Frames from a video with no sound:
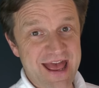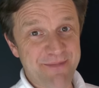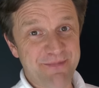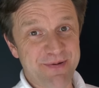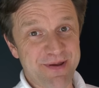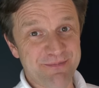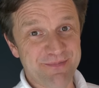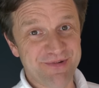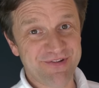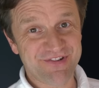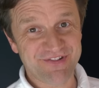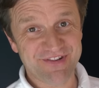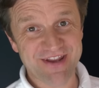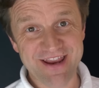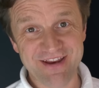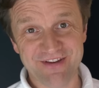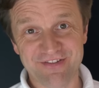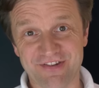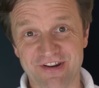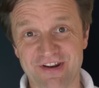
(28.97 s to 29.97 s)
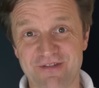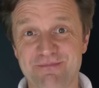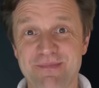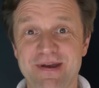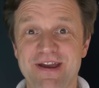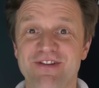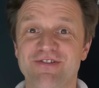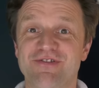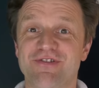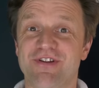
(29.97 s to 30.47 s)
epic mistakes that I've
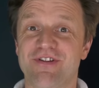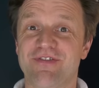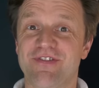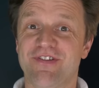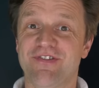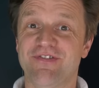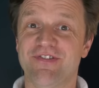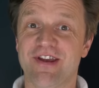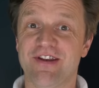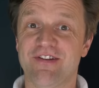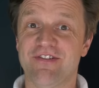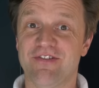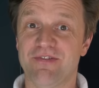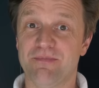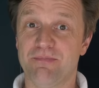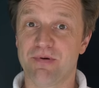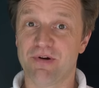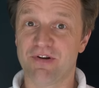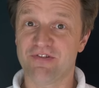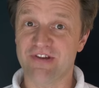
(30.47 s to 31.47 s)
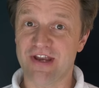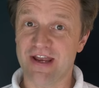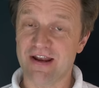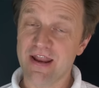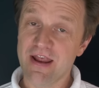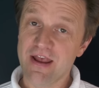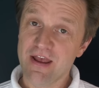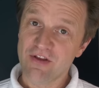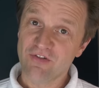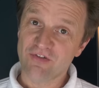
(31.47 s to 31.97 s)
made during this stage of the project